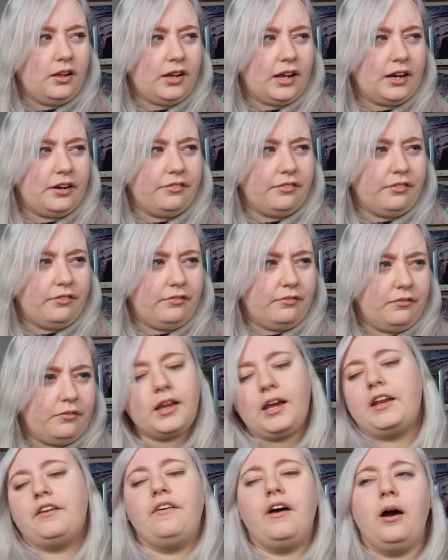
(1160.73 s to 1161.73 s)
kind of
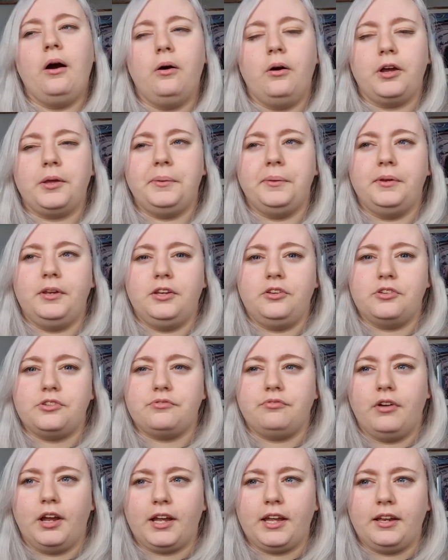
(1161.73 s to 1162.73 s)
kind of how a community
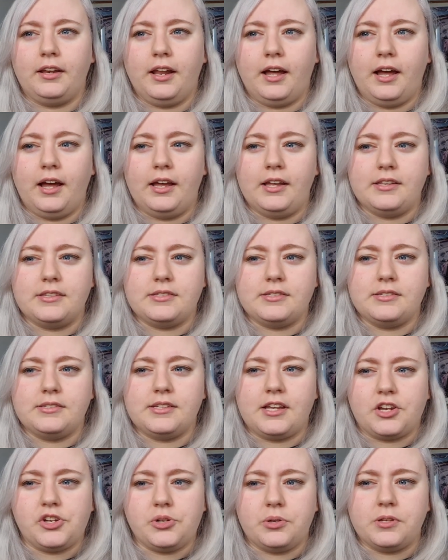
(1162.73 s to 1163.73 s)
doesn't recognise
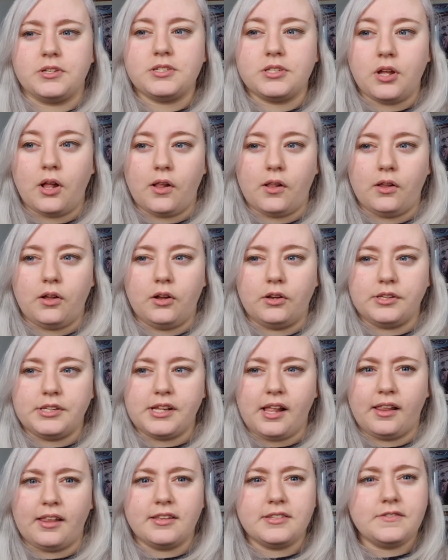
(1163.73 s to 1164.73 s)
sexual assault
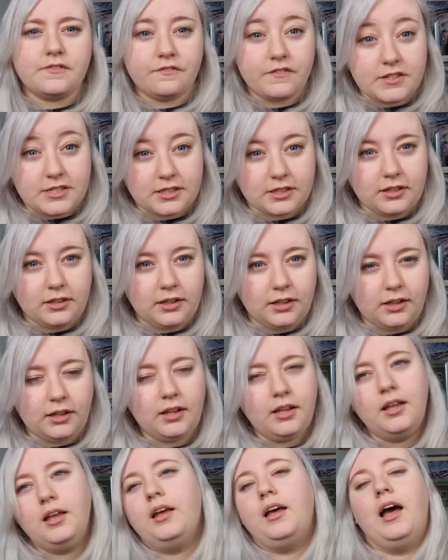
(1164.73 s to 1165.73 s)
until it's physical,
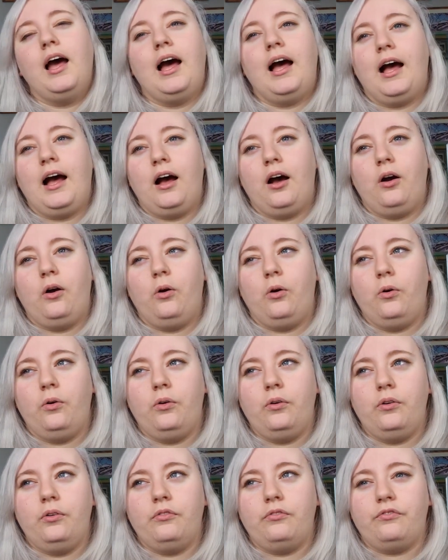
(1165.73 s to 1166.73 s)
how
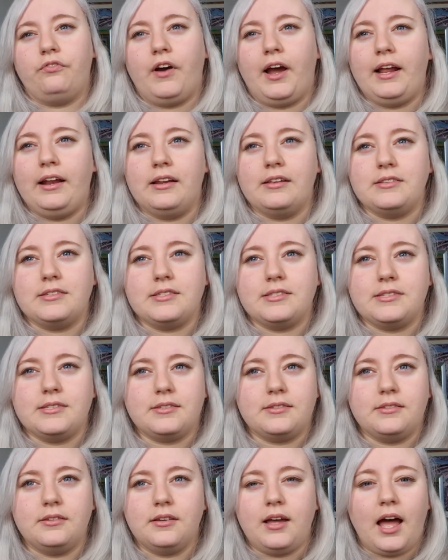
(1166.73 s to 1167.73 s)

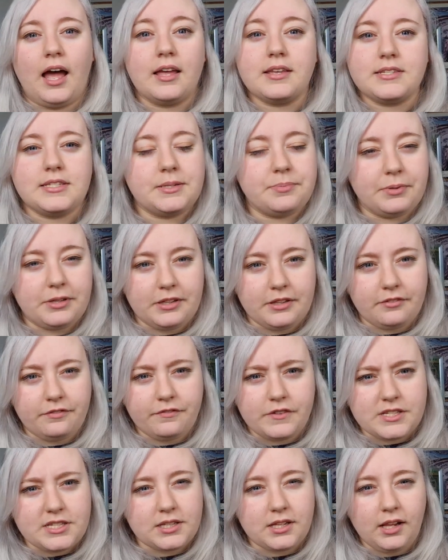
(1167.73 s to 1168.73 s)
violence has to be
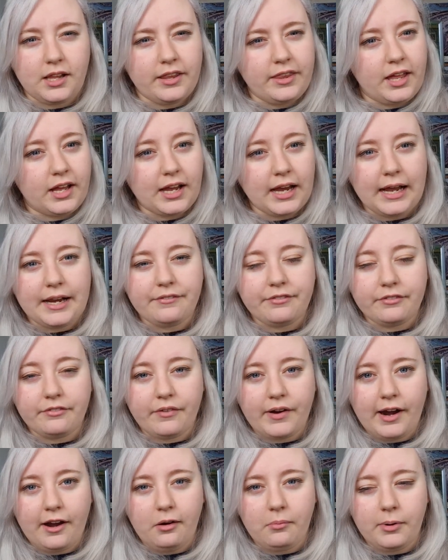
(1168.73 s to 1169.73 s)
physical in that kind of
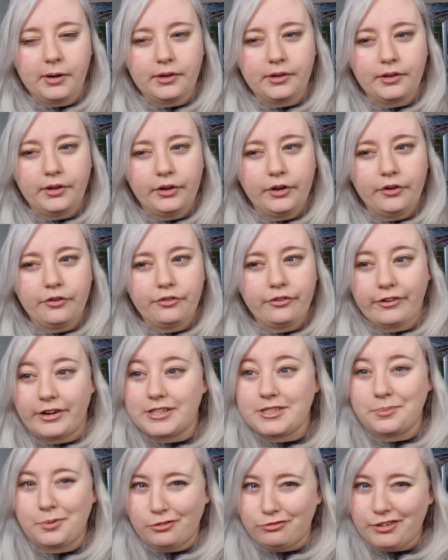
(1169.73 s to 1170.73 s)
environment for it
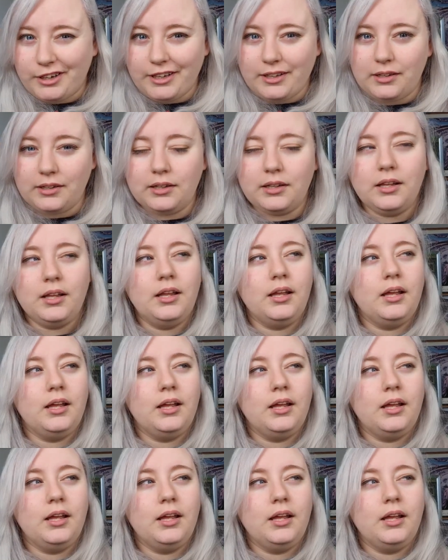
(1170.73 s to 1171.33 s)
to be real,